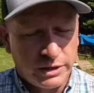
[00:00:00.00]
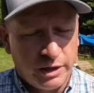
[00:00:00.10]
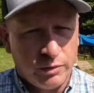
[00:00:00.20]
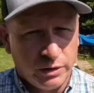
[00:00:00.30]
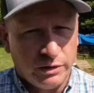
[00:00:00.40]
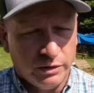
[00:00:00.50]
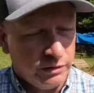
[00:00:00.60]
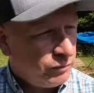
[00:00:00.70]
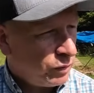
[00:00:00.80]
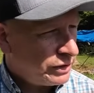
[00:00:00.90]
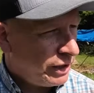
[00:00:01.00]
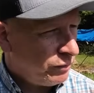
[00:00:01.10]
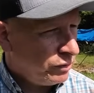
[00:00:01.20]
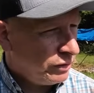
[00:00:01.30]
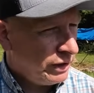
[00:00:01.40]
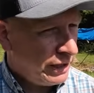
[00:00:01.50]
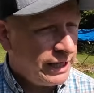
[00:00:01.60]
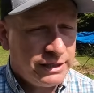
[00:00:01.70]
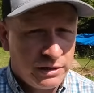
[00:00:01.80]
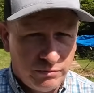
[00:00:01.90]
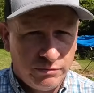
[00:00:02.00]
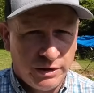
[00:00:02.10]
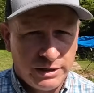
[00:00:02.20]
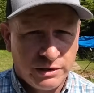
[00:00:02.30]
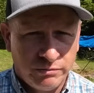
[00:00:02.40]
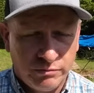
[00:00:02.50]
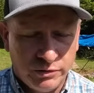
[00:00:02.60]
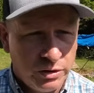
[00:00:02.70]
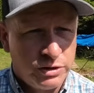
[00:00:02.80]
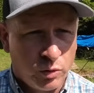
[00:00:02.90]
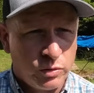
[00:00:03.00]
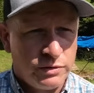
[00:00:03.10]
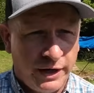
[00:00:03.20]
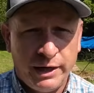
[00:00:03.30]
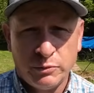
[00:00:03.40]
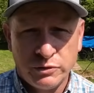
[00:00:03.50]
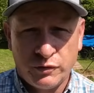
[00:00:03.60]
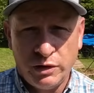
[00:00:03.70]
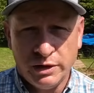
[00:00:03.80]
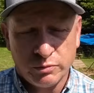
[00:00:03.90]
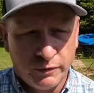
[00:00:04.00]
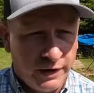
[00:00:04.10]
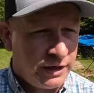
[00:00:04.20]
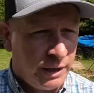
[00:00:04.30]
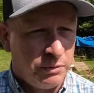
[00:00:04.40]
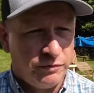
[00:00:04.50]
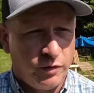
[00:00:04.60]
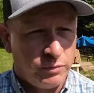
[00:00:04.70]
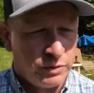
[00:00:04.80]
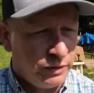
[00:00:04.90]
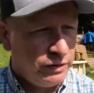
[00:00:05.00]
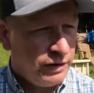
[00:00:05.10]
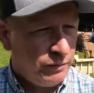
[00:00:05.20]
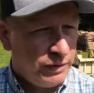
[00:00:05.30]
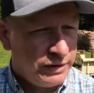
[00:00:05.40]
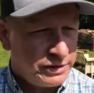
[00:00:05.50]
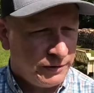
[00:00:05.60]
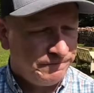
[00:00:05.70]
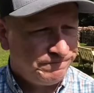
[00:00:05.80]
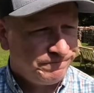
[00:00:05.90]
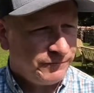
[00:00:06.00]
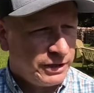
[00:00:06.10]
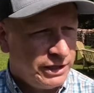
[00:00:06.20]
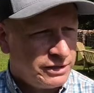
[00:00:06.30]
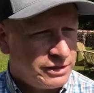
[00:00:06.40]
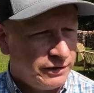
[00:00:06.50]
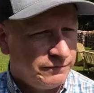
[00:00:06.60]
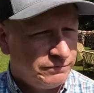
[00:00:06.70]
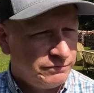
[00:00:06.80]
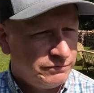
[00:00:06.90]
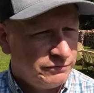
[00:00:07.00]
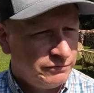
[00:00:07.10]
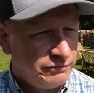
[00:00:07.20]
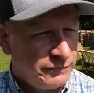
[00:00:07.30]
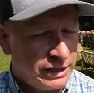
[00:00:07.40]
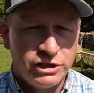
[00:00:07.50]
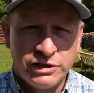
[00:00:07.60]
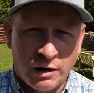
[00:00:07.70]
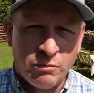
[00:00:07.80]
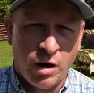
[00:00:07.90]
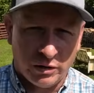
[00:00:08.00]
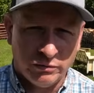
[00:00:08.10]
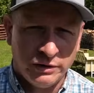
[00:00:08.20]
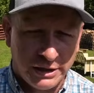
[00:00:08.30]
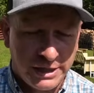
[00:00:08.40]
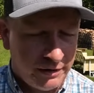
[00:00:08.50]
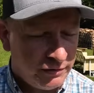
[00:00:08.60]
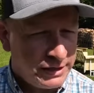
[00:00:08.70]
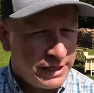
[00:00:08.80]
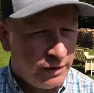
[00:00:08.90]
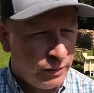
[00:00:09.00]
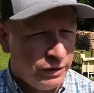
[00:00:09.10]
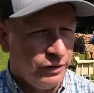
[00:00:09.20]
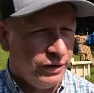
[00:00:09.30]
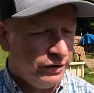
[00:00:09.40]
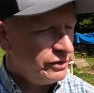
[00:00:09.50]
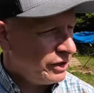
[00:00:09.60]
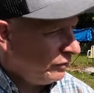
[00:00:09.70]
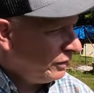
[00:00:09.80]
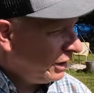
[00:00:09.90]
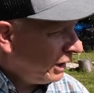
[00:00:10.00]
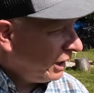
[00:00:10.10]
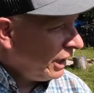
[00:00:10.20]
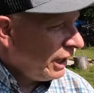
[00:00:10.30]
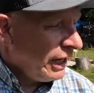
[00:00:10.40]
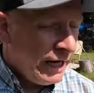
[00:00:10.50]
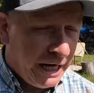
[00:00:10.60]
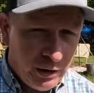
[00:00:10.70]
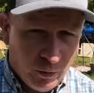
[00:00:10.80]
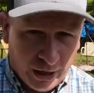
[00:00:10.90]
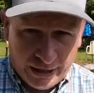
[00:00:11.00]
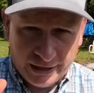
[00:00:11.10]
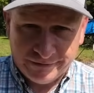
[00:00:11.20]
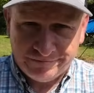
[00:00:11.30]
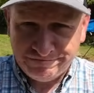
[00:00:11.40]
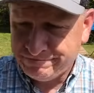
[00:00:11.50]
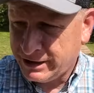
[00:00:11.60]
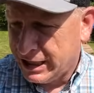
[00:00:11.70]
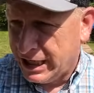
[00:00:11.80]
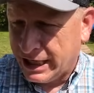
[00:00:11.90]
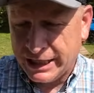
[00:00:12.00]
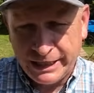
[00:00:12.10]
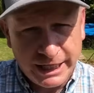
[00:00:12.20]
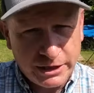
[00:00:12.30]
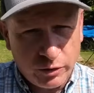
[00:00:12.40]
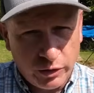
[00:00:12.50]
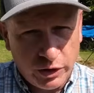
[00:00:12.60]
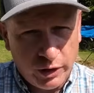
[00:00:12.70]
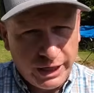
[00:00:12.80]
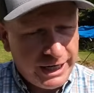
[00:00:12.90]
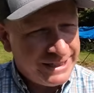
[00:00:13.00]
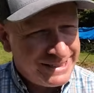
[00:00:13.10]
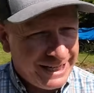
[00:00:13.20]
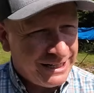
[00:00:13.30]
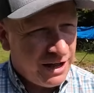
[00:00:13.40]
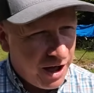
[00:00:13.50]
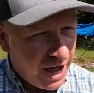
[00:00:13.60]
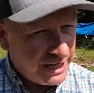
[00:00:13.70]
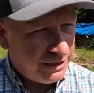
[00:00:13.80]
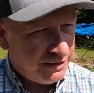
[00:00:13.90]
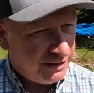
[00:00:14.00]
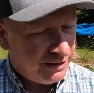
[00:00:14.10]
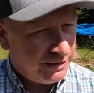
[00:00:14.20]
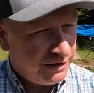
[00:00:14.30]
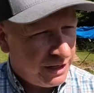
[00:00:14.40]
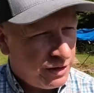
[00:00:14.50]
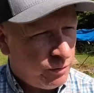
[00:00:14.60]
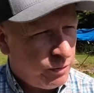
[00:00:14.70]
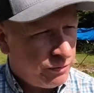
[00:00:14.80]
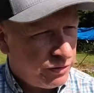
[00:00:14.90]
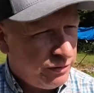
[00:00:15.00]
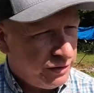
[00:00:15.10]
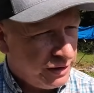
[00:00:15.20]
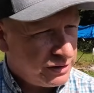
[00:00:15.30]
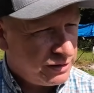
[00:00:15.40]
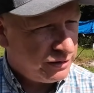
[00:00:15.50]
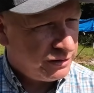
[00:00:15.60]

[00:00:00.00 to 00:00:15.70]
really good. Works out real good. And that's a good source of animals for us. We've got a couple of farms that we do that with. So it's that's just our model. That's how we do it here. So anyway, I think that's going to do it. It is getting hot. I thought we were through this.